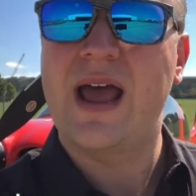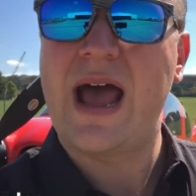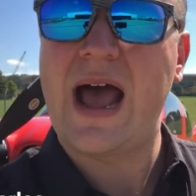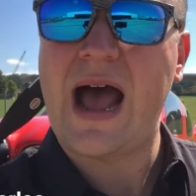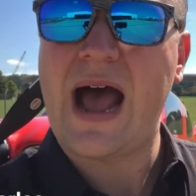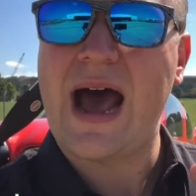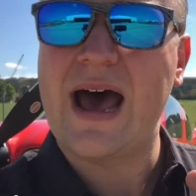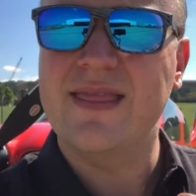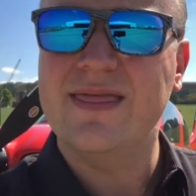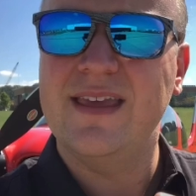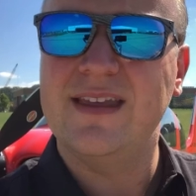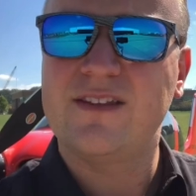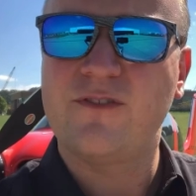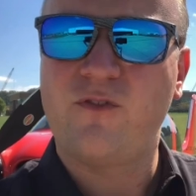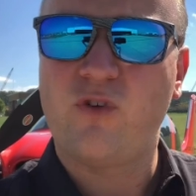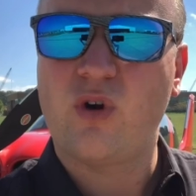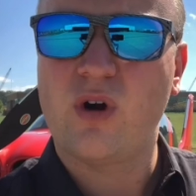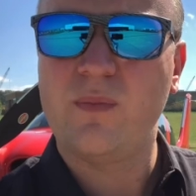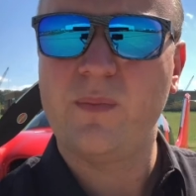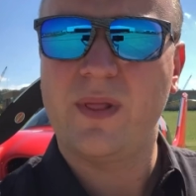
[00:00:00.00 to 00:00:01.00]
on this
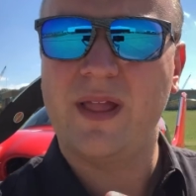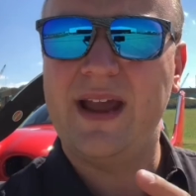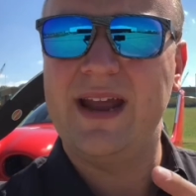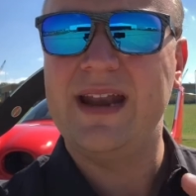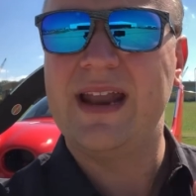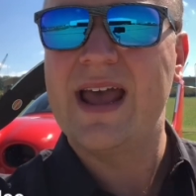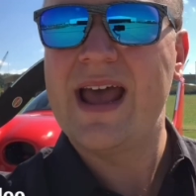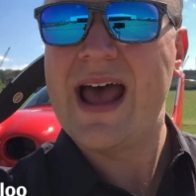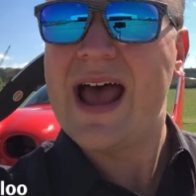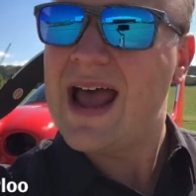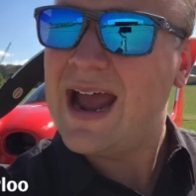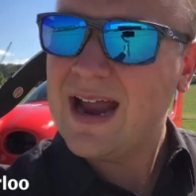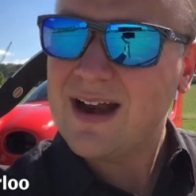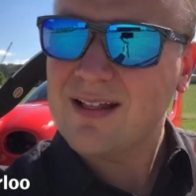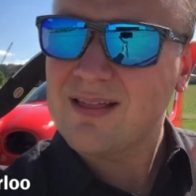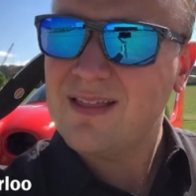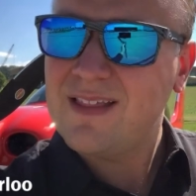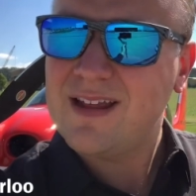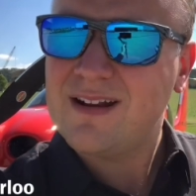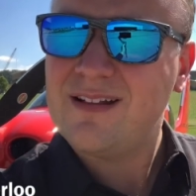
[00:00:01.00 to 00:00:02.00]
four blade, I had
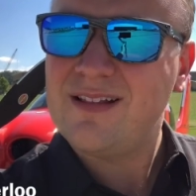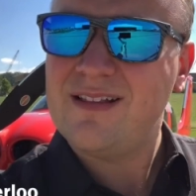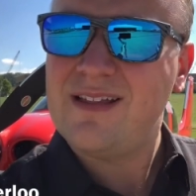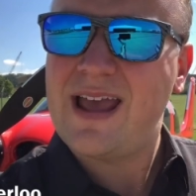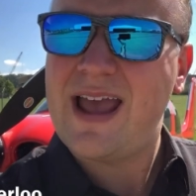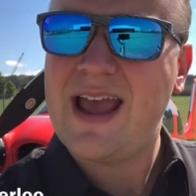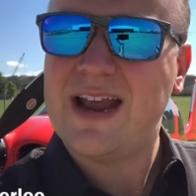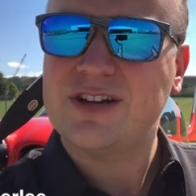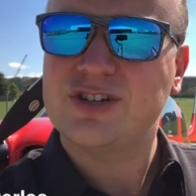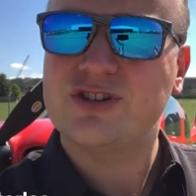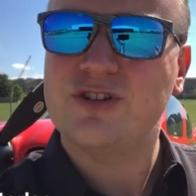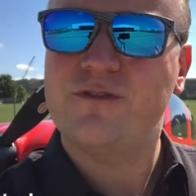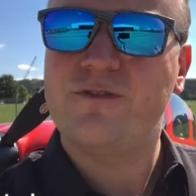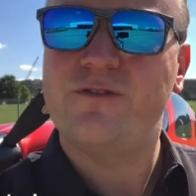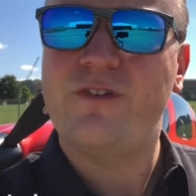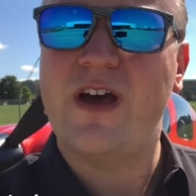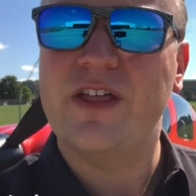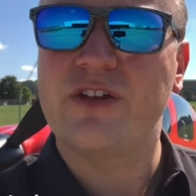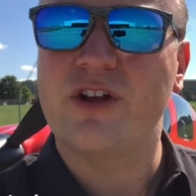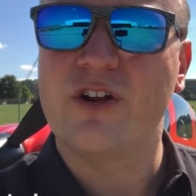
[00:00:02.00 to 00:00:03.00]
a little extra
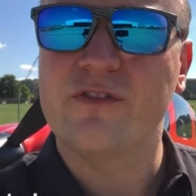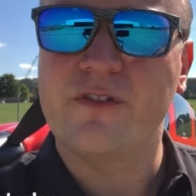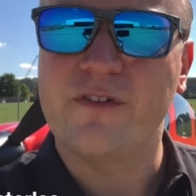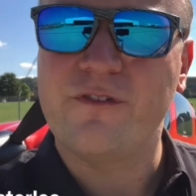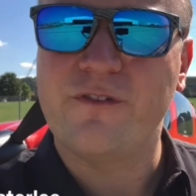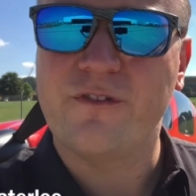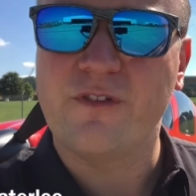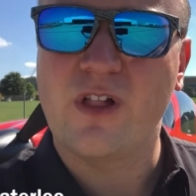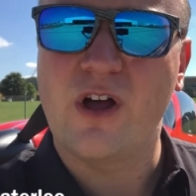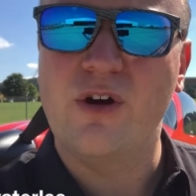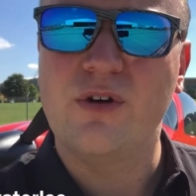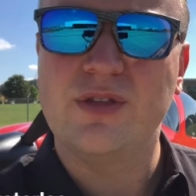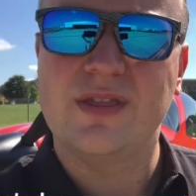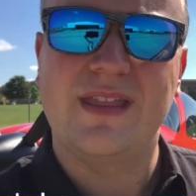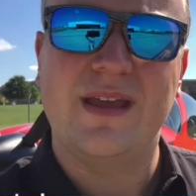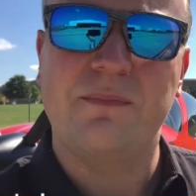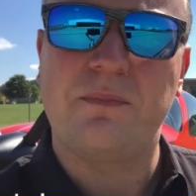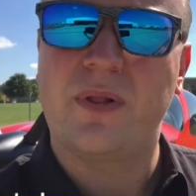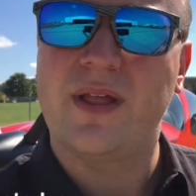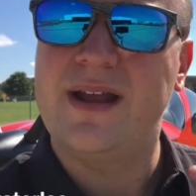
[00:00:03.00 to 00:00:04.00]
feather of a float
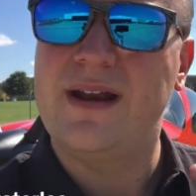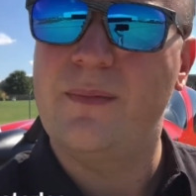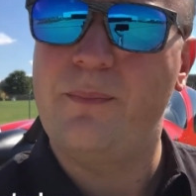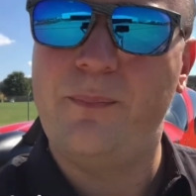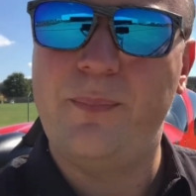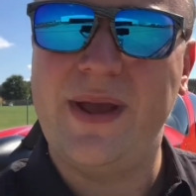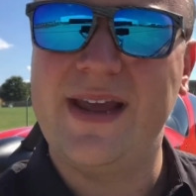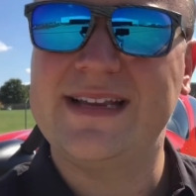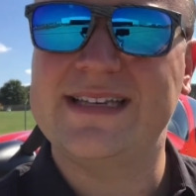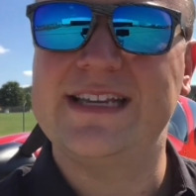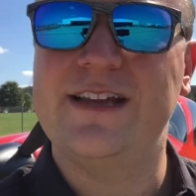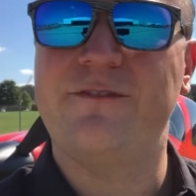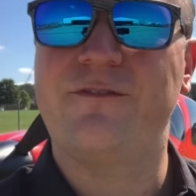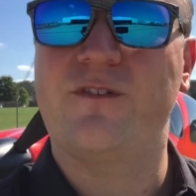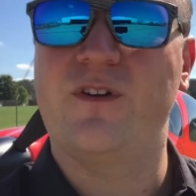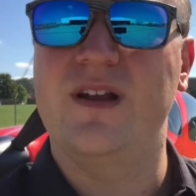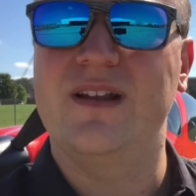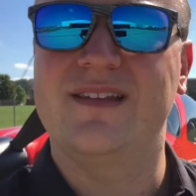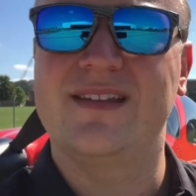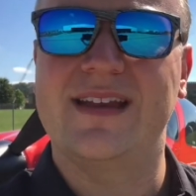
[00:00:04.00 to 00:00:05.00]
that played a big
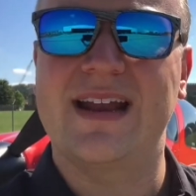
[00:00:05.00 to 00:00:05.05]
difference.